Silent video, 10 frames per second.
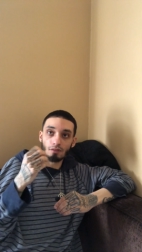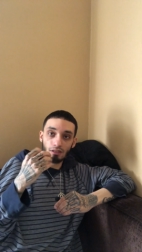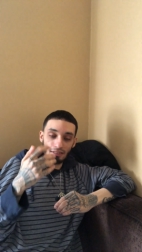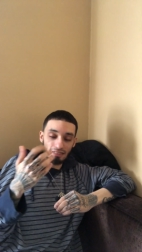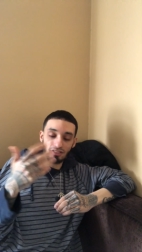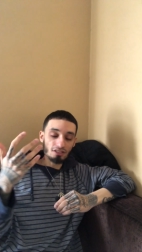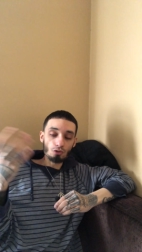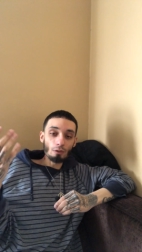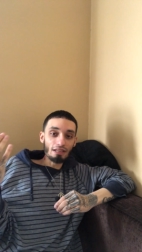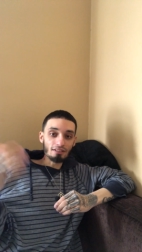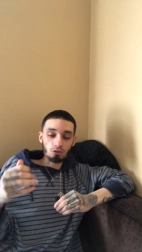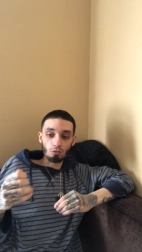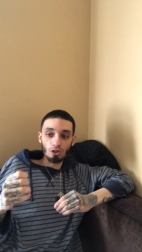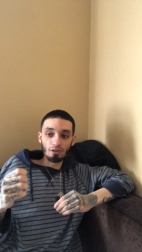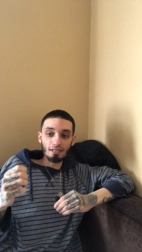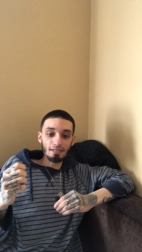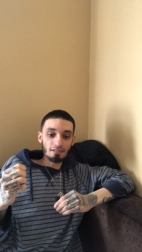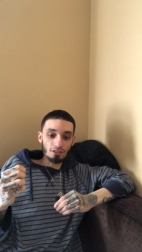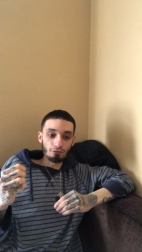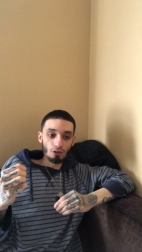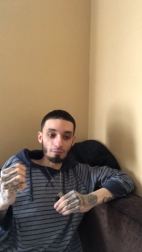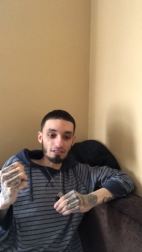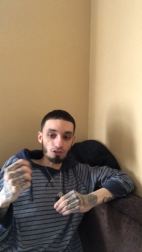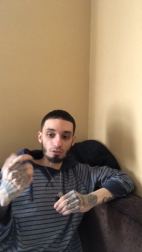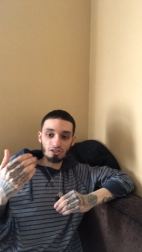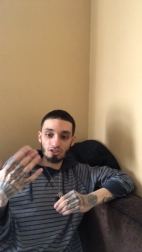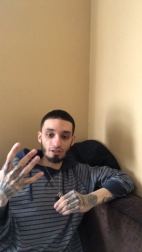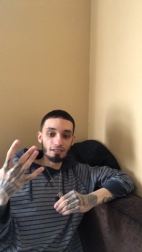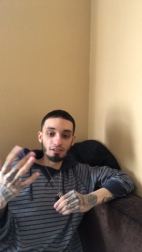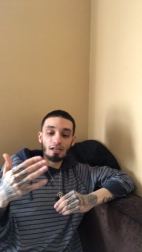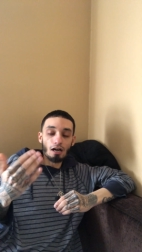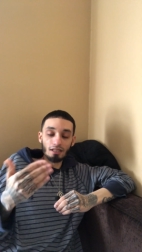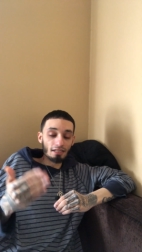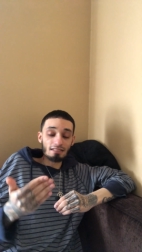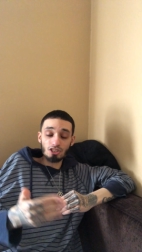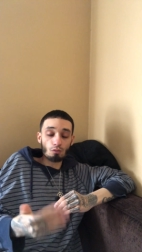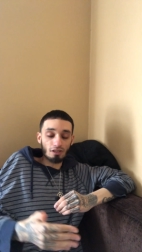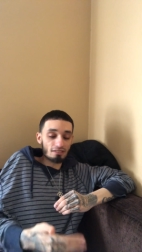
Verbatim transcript: That's just the way this world is. You feel me? To a certain, unless you want to